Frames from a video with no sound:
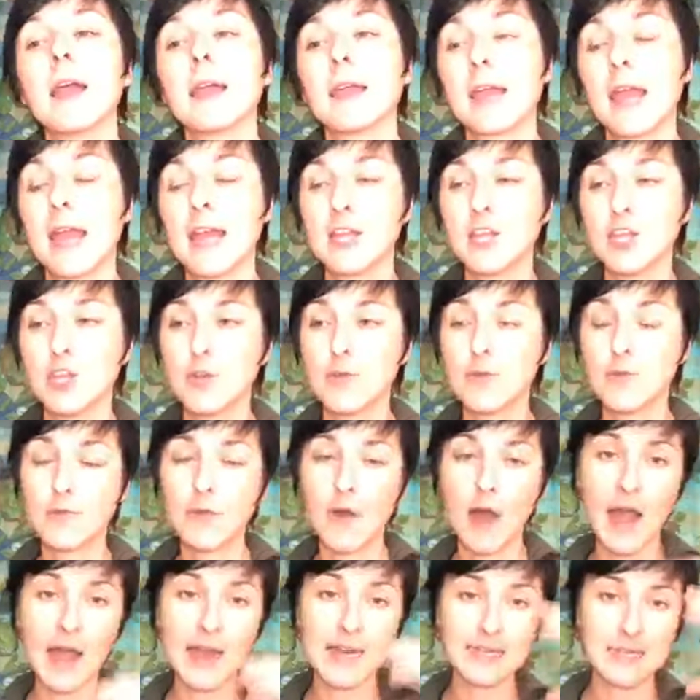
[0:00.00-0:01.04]
Can you
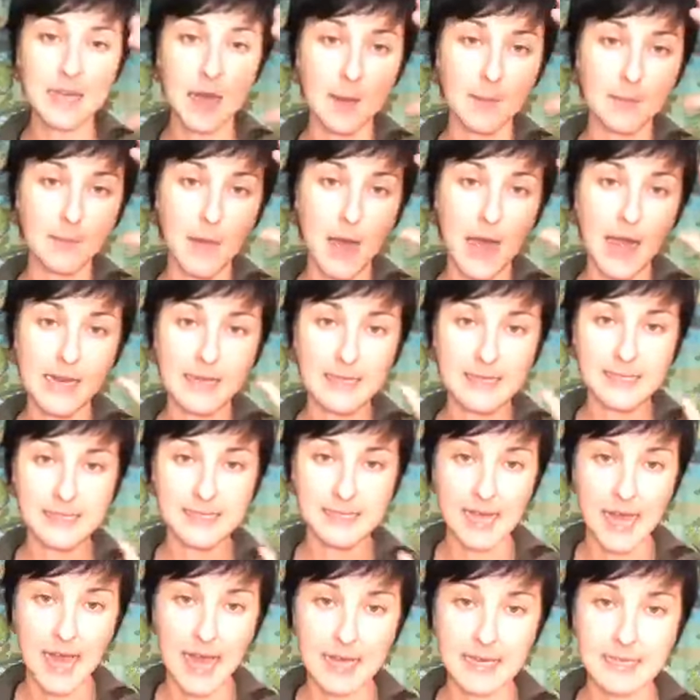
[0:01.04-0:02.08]
find a
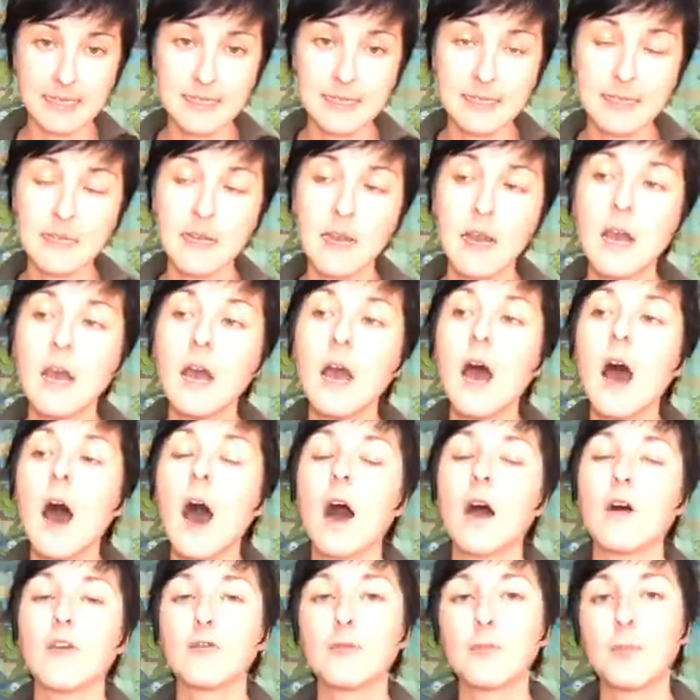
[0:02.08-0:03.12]
mindset
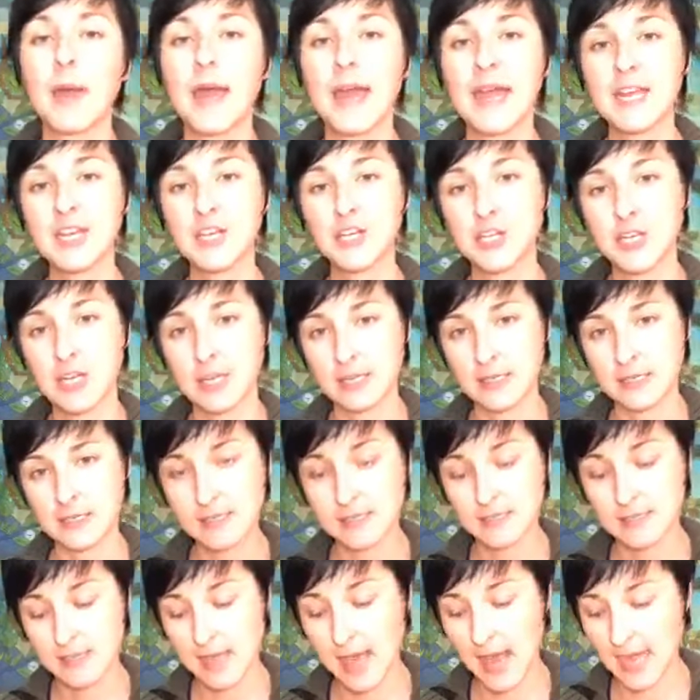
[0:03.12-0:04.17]
of
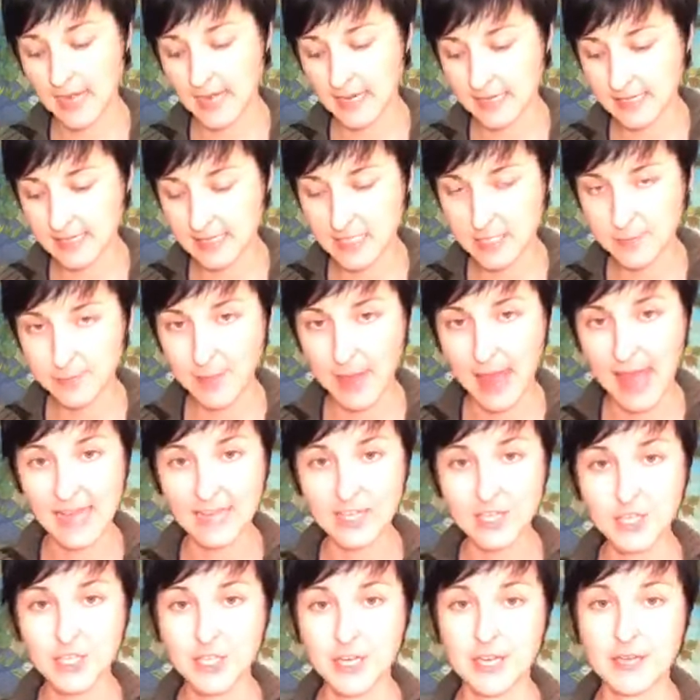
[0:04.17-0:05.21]
patience and
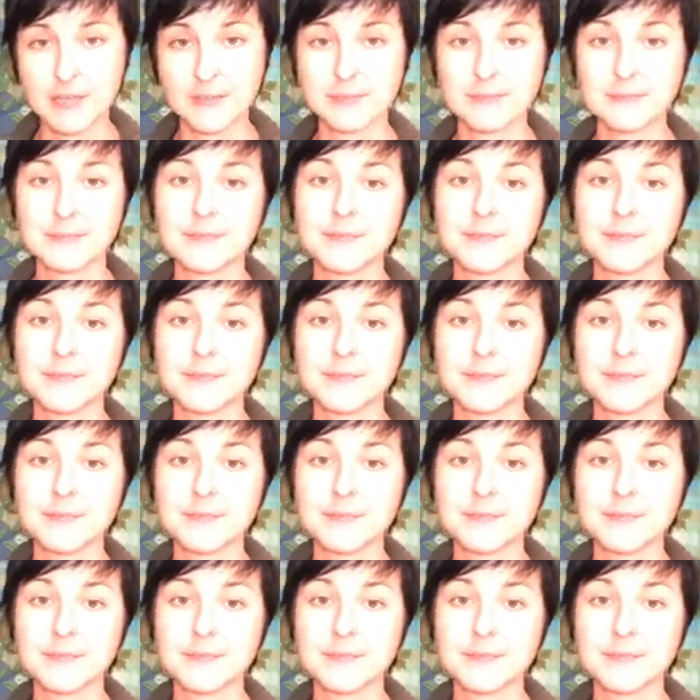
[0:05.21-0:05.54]
expansion?